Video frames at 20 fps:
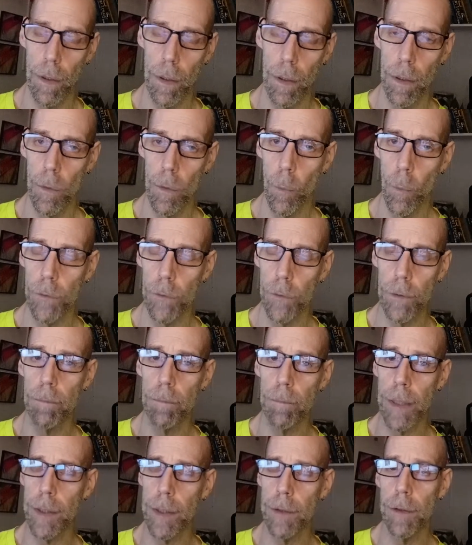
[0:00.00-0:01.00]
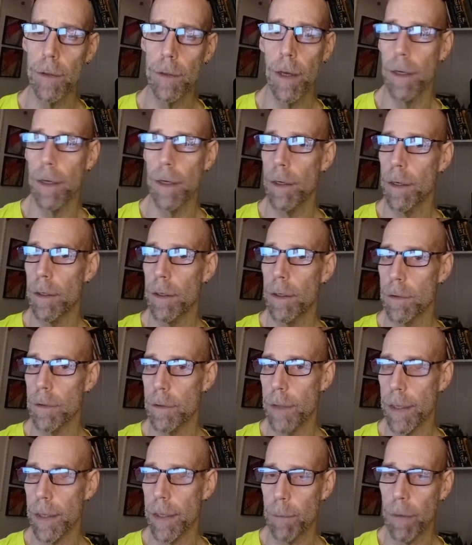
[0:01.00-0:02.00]
It wasn't me
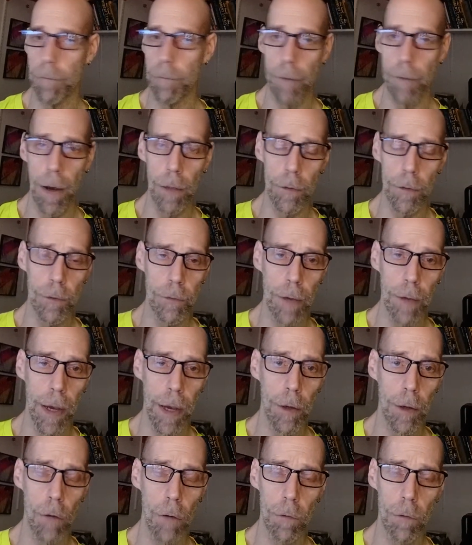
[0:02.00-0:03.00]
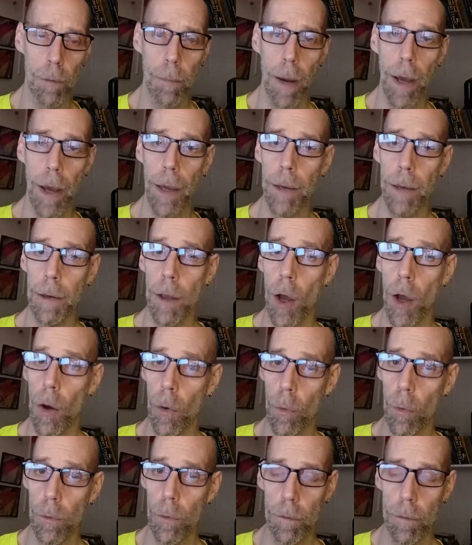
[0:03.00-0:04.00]
taking my father's side over my
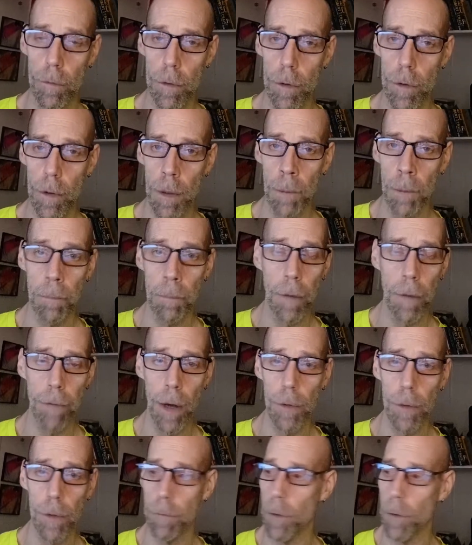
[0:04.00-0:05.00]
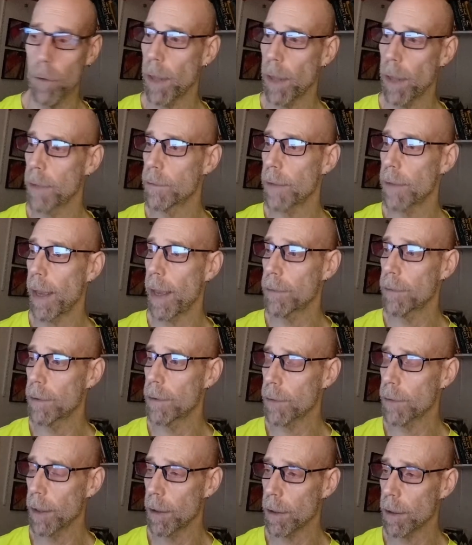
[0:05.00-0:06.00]
own. My father realized as his
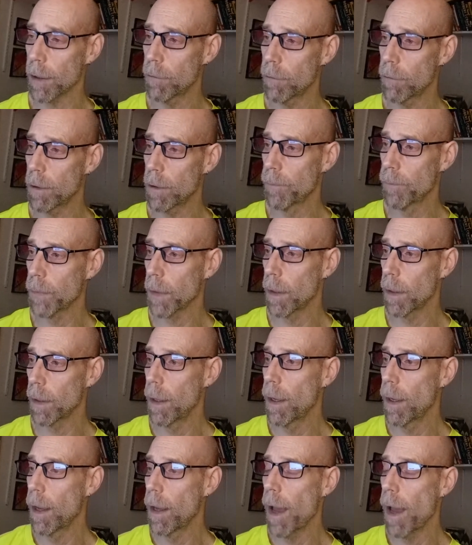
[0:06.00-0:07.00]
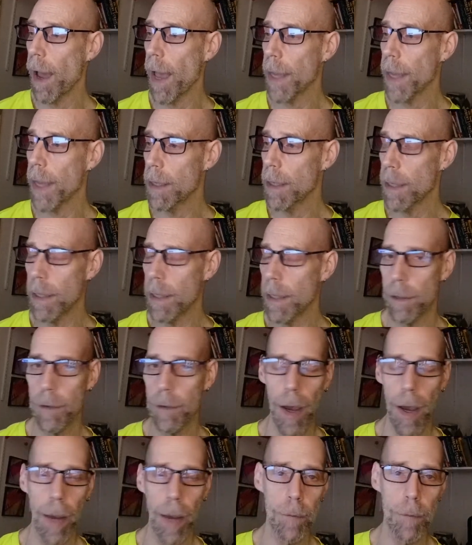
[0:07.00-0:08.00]
caregiver, I needed
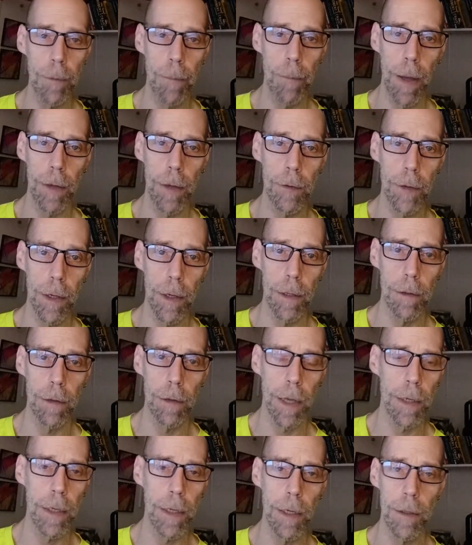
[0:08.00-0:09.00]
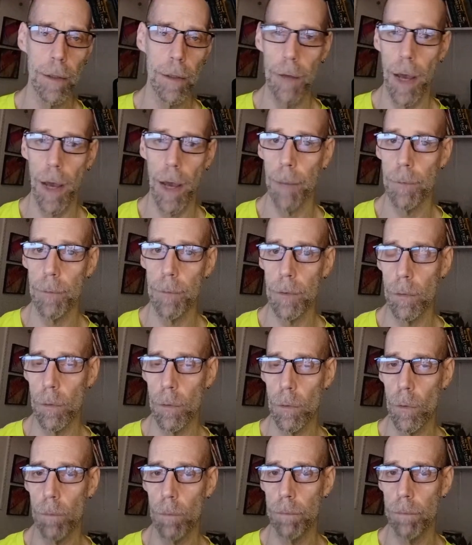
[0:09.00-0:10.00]
time to meditate. I needed time
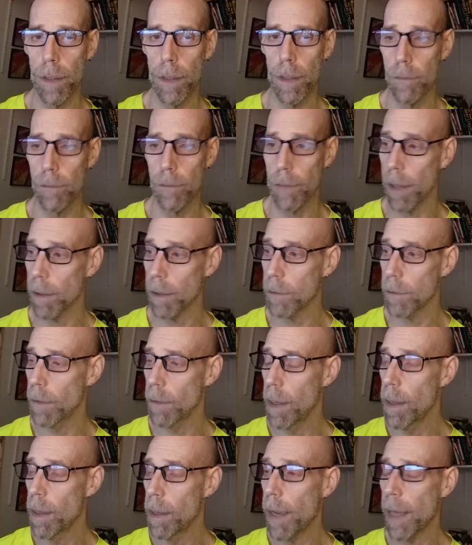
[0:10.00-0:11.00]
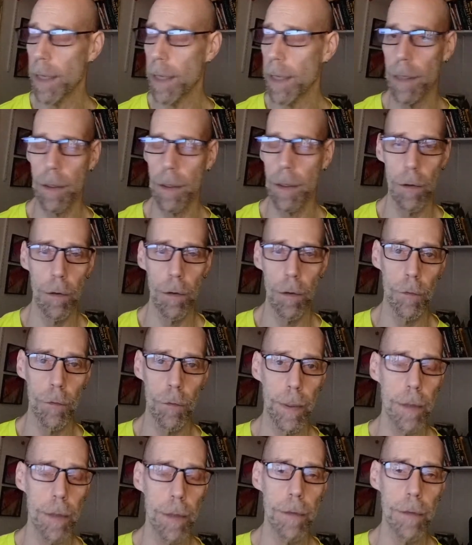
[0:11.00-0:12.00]
to be in silence. And he encouraged me,
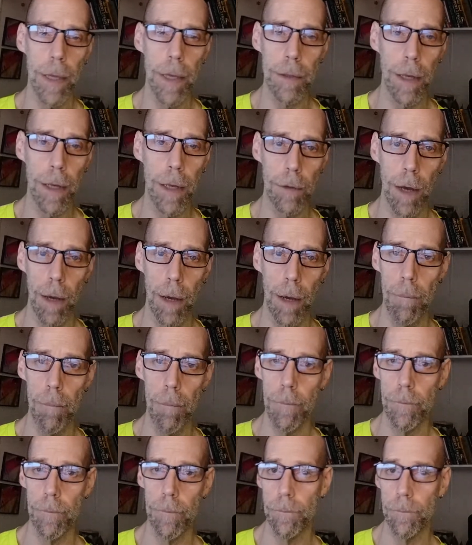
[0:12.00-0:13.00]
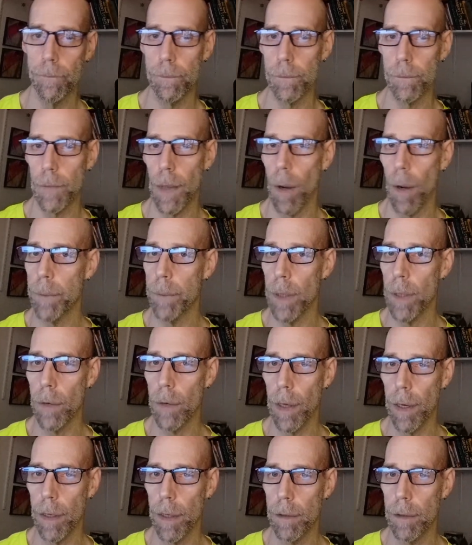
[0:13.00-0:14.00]
take that time. I'll be okay.